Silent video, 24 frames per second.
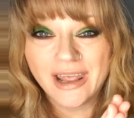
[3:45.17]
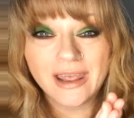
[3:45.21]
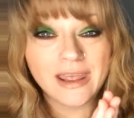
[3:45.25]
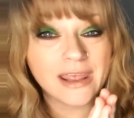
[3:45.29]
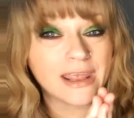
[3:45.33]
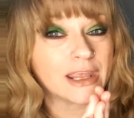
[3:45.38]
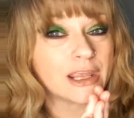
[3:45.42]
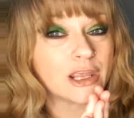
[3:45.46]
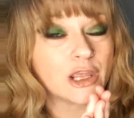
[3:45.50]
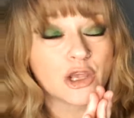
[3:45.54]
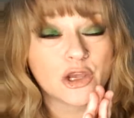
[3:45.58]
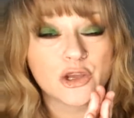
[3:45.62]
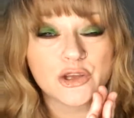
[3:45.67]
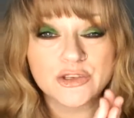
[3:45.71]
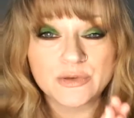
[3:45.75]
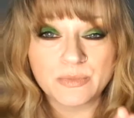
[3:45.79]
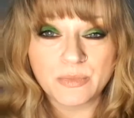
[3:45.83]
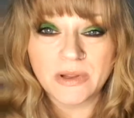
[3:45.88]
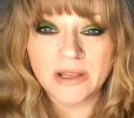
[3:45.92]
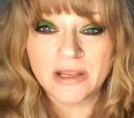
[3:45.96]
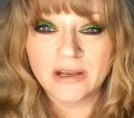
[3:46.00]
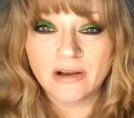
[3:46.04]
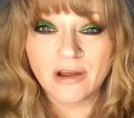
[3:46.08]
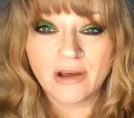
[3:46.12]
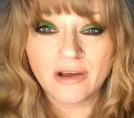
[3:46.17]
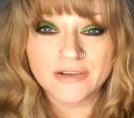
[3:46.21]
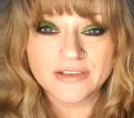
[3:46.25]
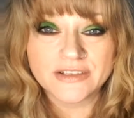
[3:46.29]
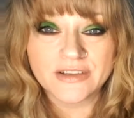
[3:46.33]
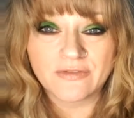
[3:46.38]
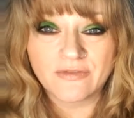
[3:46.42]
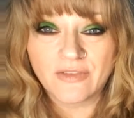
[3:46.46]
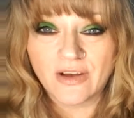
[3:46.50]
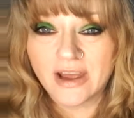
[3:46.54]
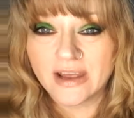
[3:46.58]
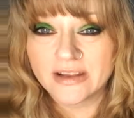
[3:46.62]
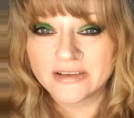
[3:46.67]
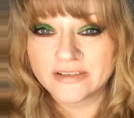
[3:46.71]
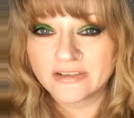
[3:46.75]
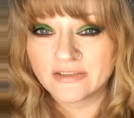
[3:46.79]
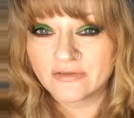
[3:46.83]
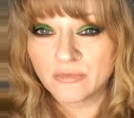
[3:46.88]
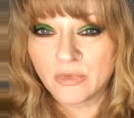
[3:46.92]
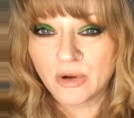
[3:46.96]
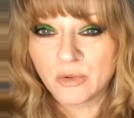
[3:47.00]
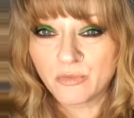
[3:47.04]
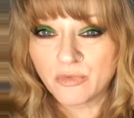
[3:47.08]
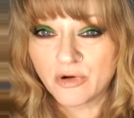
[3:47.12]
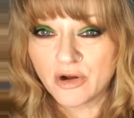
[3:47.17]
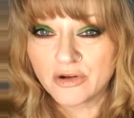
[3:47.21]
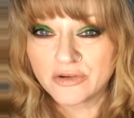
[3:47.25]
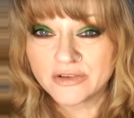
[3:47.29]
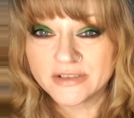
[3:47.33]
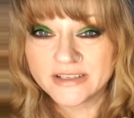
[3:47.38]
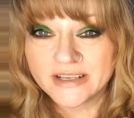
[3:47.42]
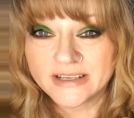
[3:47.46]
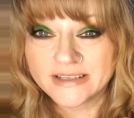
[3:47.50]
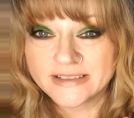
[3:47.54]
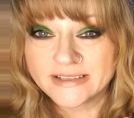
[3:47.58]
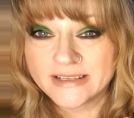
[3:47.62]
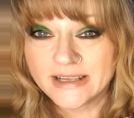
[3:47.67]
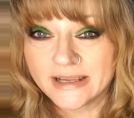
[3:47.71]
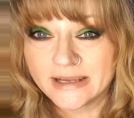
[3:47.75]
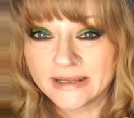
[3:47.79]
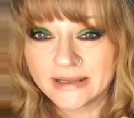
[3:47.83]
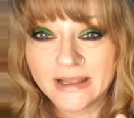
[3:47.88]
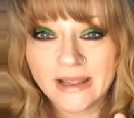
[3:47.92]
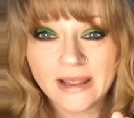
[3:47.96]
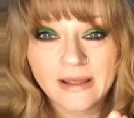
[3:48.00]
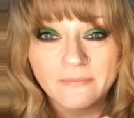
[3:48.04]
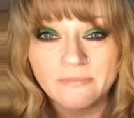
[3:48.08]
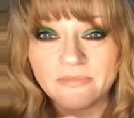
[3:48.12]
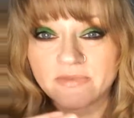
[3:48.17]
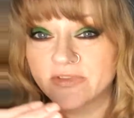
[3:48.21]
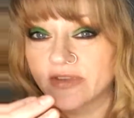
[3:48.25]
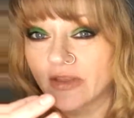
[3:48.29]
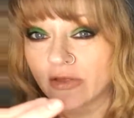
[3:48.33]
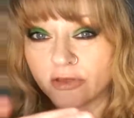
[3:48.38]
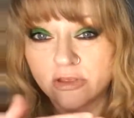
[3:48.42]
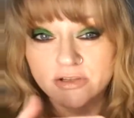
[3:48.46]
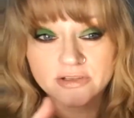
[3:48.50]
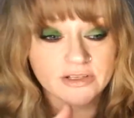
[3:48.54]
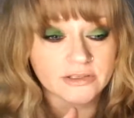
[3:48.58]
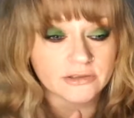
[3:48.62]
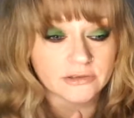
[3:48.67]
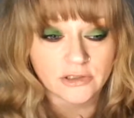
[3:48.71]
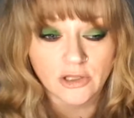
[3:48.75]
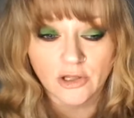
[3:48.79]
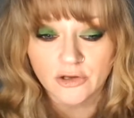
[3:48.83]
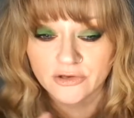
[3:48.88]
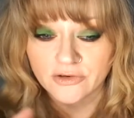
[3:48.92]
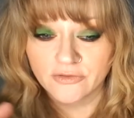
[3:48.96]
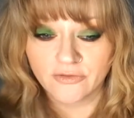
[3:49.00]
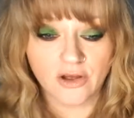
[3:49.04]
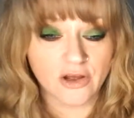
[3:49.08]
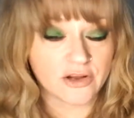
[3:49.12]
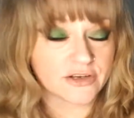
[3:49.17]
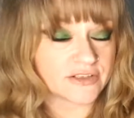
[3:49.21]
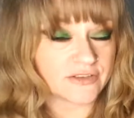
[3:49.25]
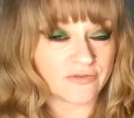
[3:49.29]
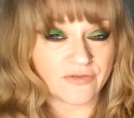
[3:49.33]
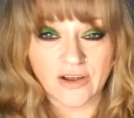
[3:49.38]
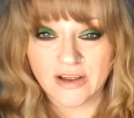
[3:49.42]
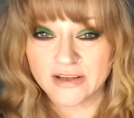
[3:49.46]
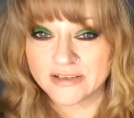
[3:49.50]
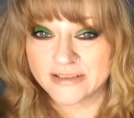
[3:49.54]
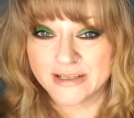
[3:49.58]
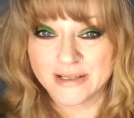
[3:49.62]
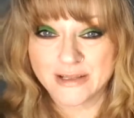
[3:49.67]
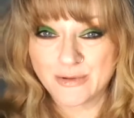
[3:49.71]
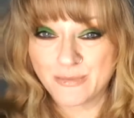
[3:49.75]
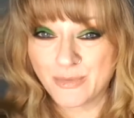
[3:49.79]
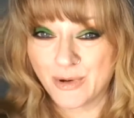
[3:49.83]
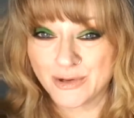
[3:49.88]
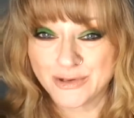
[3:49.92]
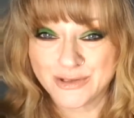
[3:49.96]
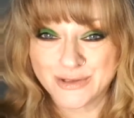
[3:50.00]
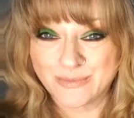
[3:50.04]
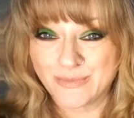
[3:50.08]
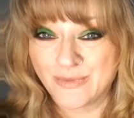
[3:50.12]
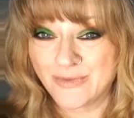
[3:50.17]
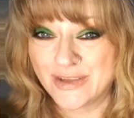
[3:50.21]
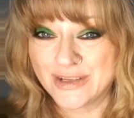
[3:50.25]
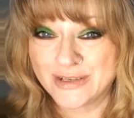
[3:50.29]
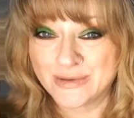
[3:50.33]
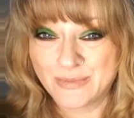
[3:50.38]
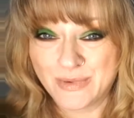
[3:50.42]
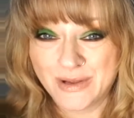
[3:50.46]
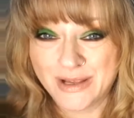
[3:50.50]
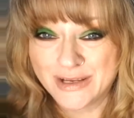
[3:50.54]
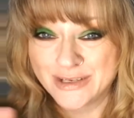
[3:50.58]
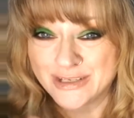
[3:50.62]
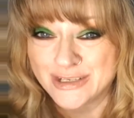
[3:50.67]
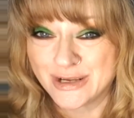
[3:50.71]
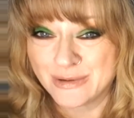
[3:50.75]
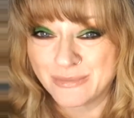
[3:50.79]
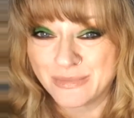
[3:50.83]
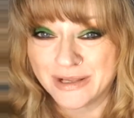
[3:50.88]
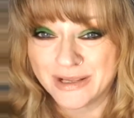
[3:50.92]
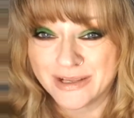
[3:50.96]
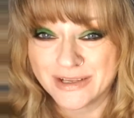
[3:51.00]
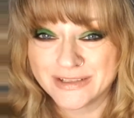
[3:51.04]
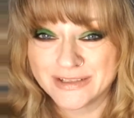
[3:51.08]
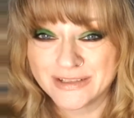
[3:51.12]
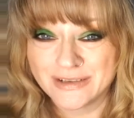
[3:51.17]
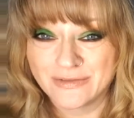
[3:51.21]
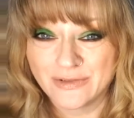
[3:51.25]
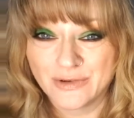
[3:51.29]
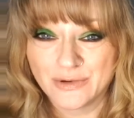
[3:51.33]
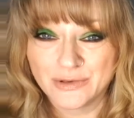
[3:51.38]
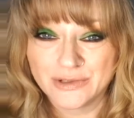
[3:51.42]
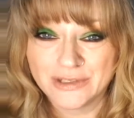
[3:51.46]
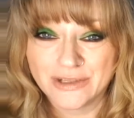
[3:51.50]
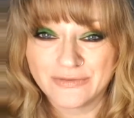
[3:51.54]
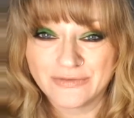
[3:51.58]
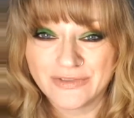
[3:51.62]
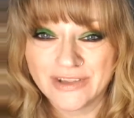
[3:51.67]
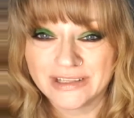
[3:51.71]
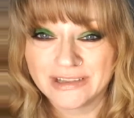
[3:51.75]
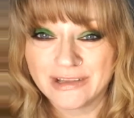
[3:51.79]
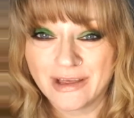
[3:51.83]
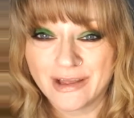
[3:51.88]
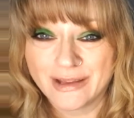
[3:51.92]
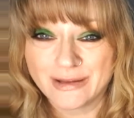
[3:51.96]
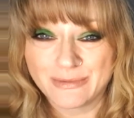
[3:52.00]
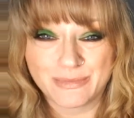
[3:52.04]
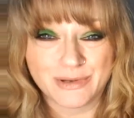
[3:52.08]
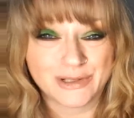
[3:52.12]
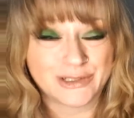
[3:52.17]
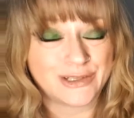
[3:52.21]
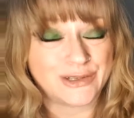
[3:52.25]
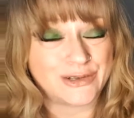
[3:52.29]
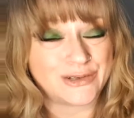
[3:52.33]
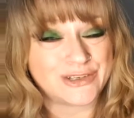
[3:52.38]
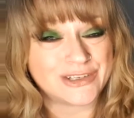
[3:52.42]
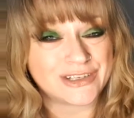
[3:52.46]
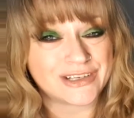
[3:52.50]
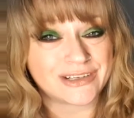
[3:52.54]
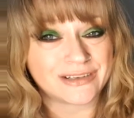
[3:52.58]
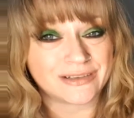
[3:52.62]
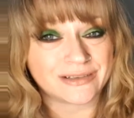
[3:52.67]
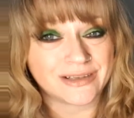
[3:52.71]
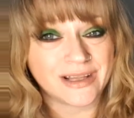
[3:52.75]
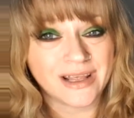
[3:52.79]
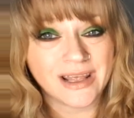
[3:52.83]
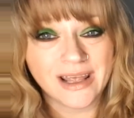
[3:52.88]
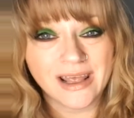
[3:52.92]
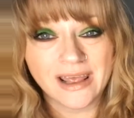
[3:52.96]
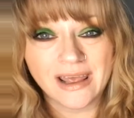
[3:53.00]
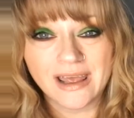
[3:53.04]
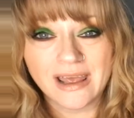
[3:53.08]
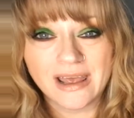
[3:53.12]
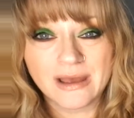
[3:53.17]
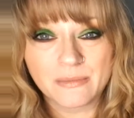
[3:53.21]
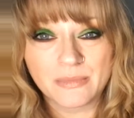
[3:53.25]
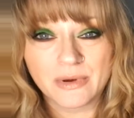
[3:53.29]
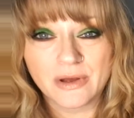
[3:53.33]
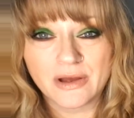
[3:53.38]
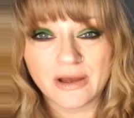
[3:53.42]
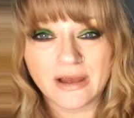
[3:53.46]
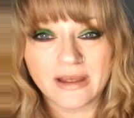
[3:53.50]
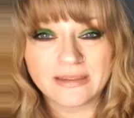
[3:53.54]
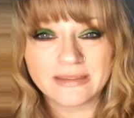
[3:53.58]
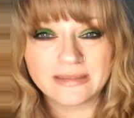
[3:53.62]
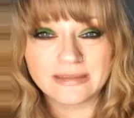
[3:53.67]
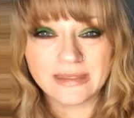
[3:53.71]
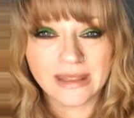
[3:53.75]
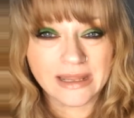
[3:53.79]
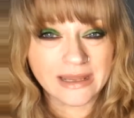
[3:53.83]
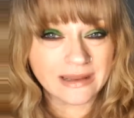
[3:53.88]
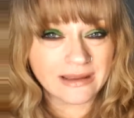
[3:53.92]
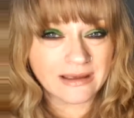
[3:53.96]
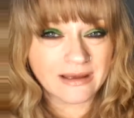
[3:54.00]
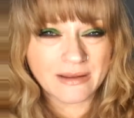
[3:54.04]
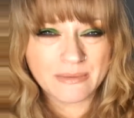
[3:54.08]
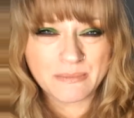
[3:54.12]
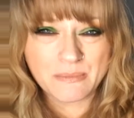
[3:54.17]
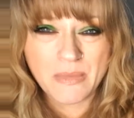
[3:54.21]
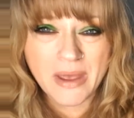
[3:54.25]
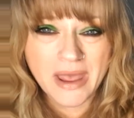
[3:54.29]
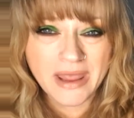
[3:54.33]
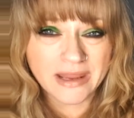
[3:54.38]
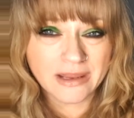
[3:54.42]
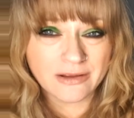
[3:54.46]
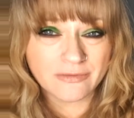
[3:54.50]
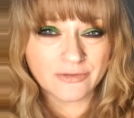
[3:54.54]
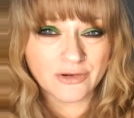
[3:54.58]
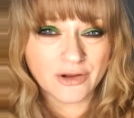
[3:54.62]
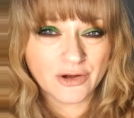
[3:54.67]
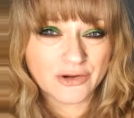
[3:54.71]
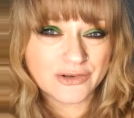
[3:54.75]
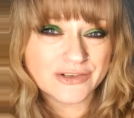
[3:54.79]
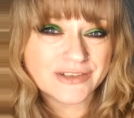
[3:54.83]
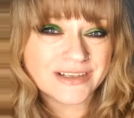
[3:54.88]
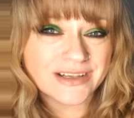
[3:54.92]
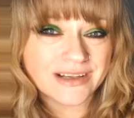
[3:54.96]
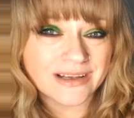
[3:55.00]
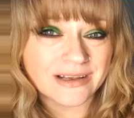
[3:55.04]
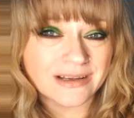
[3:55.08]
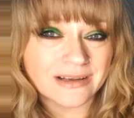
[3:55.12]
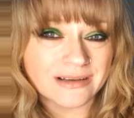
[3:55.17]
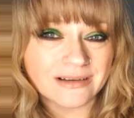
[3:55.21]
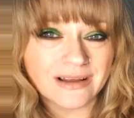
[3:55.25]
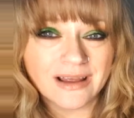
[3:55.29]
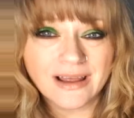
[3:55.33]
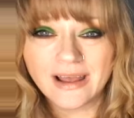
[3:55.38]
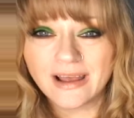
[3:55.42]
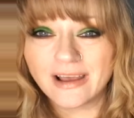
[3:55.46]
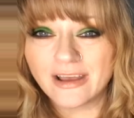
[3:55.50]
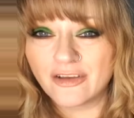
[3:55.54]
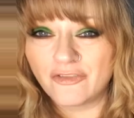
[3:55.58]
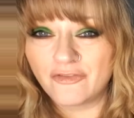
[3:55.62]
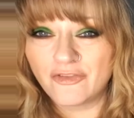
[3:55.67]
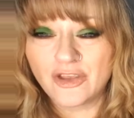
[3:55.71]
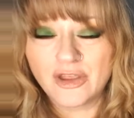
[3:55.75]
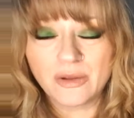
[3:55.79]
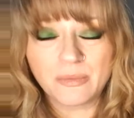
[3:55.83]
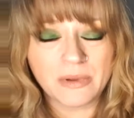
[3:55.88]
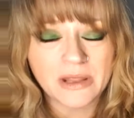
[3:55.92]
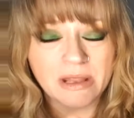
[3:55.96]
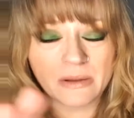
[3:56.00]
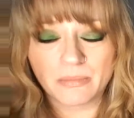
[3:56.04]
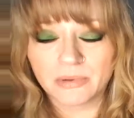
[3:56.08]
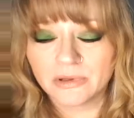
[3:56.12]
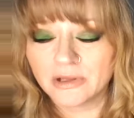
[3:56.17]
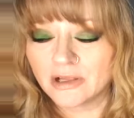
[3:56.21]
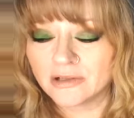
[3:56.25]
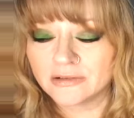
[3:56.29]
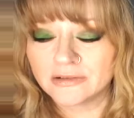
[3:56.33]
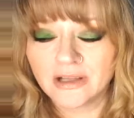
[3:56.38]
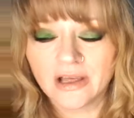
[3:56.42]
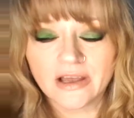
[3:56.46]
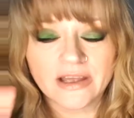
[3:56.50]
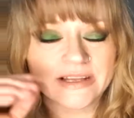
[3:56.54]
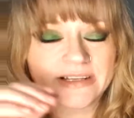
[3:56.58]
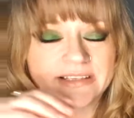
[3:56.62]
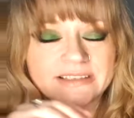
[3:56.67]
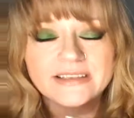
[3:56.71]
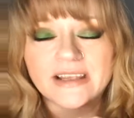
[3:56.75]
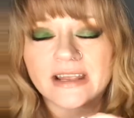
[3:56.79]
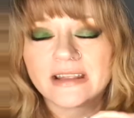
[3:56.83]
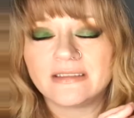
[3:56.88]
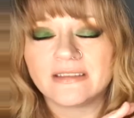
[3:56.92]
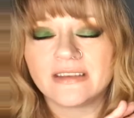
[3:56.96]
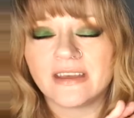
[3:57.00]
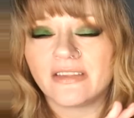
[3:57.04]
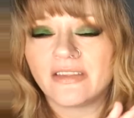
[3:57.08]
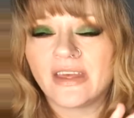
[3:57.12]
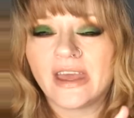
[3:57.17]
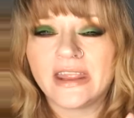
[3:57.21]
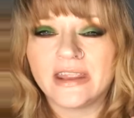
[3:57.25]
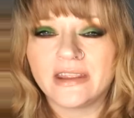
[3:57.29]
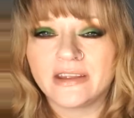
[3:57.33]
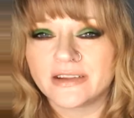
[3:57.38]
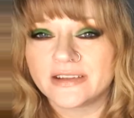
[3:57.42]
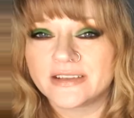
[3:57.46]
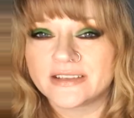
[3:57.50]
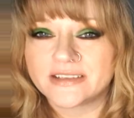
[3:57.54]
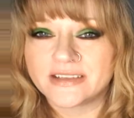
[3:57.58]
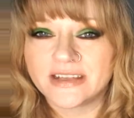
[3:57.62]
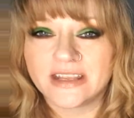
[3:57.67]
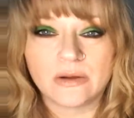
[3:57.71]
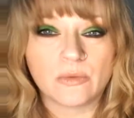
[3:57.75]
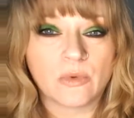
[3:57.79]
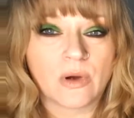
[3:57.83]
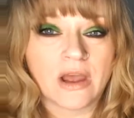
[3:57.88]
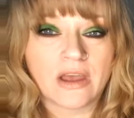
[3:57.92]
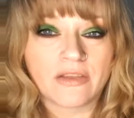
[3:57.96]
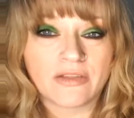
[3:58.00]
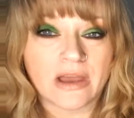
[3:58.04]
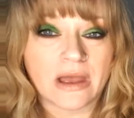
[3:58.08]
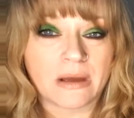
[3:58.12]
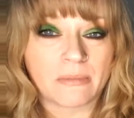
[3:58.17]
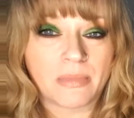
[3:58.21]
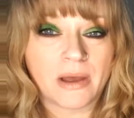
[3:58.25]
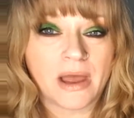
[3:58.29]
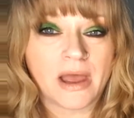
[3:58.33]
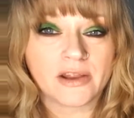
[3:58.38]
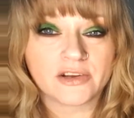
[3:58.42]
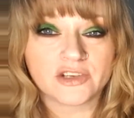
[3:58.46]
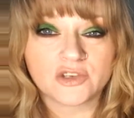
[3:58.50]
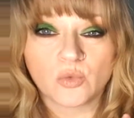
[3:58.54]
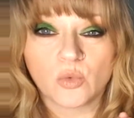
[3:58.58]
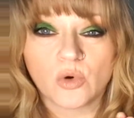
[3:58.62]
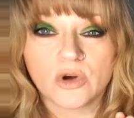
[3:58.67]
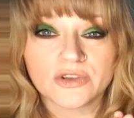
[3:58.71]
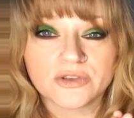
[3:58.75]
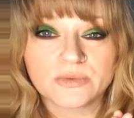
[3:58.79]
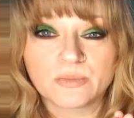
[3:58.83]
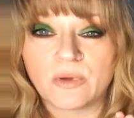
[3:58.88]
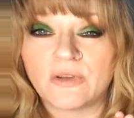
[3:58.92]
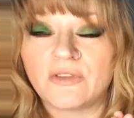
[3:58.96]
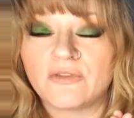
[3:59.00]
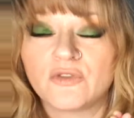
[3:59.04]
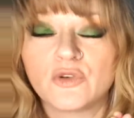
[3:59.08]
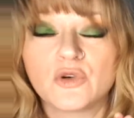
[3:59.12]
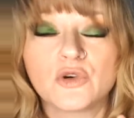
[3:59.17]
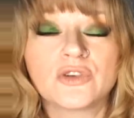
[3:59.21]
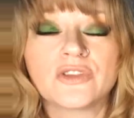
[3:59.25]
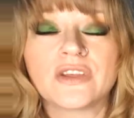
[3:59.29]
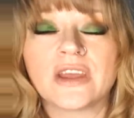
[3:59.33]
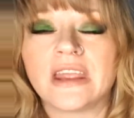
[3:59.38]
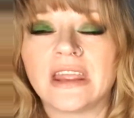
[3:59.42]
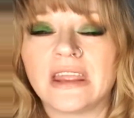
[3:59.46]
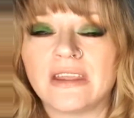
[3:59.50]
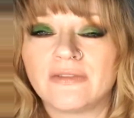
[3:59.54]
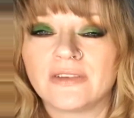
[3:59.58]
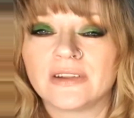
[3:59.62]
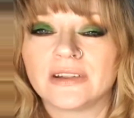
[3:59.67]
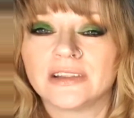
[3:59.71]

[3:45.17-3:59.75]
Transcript: It could be an artifact of my processing. So there's a lot of artifacts in the bottom of this picture because of all of the light pollution. But I think I may have got it. A few people online saying that they could see where that patch was before they even